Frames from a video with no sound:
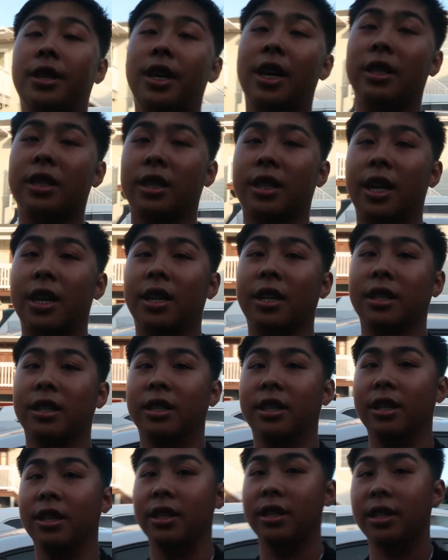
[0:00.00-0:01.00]
He has a
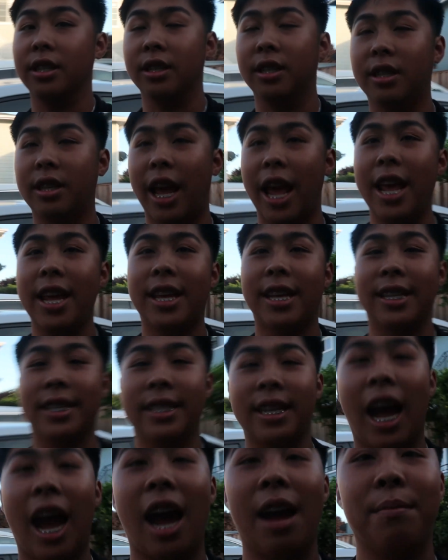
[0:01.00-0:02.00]
tendency to just take
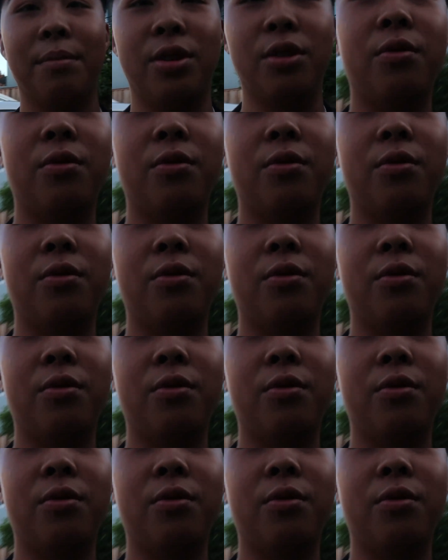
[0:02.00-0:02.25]
his time